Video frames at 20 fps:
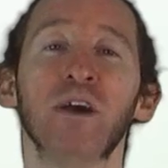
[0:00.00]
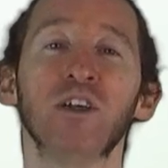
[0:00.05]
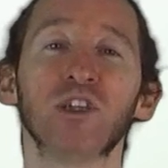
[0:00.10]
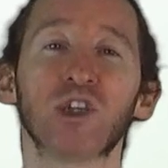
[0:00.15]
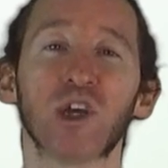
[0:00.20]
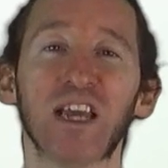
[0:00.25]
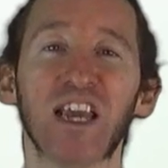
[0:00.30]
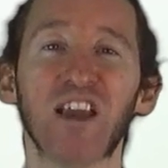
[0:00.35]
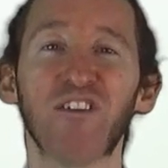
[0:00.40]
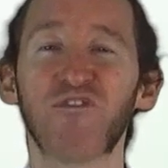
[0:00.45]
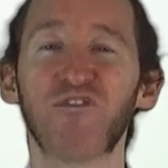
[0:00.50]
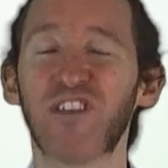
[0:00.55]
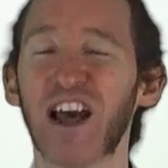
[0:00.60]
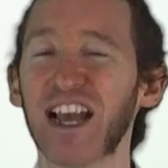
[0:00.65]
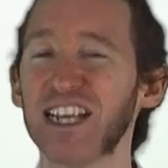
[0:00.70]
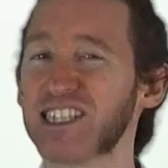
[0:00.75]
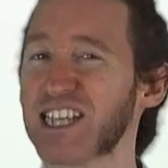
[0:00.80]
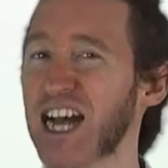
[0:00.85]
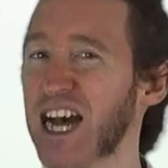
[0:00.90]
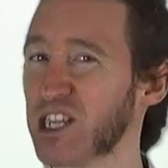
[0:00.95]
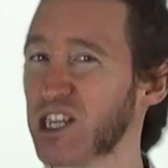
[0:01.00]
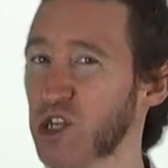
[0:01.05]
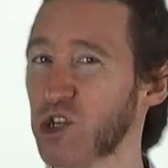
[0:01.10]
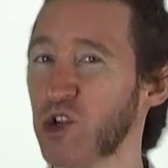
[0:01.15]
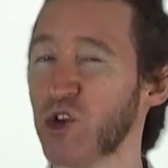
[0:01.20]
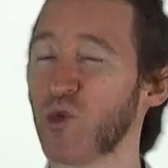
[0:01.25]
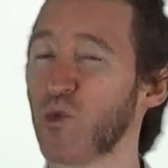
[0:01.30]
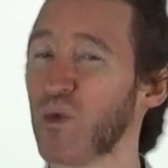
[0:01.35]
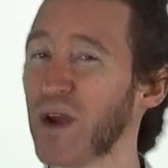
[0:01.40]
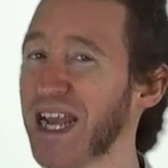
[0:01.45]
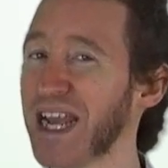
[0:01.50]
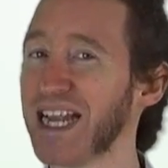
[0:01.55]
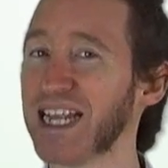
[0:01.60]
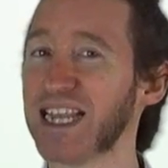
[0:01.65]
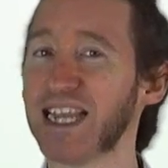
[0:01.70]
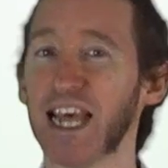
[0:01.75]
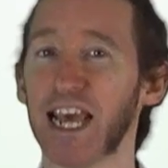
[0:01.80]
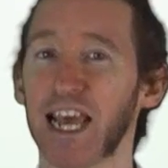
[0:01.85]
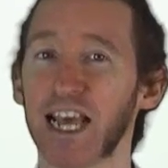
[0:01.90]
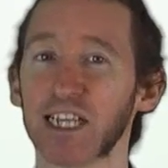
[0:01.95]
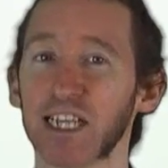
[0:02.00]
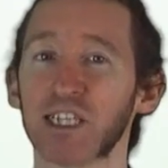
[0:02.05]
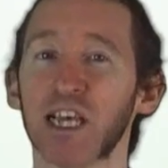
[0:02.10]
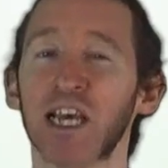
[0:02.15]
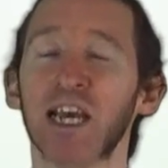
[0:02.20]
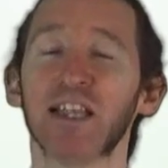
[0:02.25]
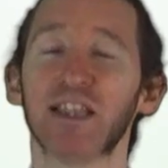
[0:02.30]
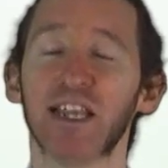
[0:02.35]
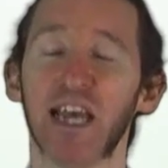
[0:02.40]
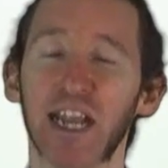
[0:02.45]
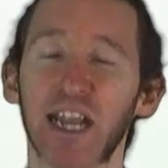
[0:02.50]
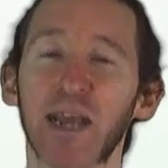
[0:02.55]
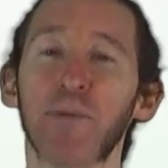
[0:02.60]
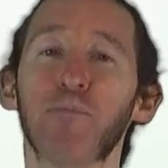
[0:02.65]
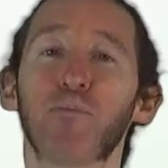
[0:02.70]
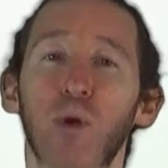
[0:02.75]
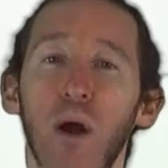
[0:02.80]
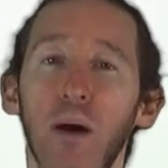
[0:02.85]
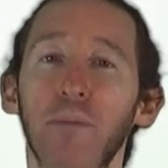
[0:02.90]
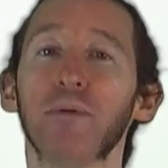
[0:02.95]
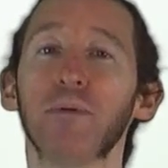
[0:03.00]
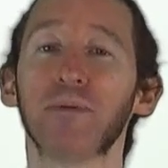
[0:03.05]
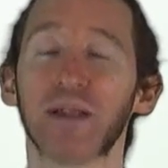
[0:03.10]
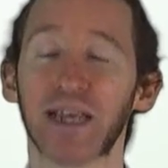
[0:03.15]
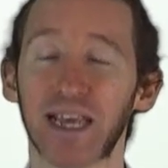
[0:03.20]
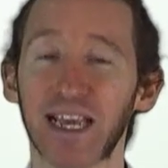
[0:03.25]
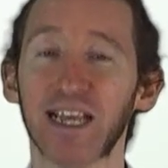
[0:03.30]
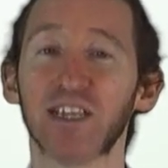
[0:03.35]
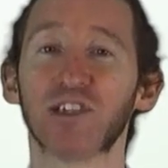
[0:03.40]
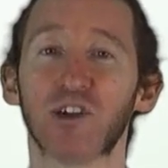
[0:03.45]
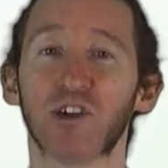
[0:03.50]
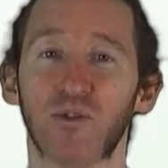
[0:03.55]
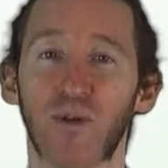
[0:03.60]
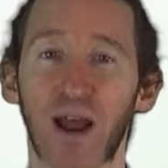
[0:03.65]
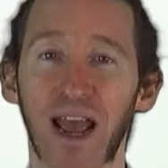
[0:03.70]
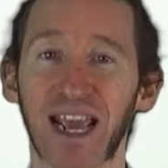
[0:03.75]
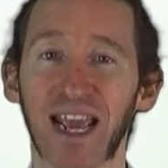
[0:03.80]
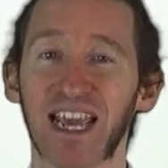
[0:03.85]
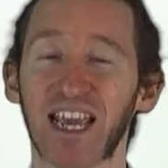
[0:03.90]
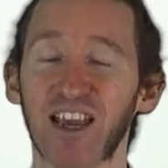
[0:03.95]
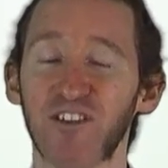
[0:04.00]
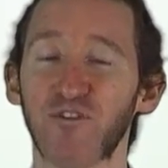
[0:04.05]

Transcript: So if they start to do weird things, then it probably isn't Reiki.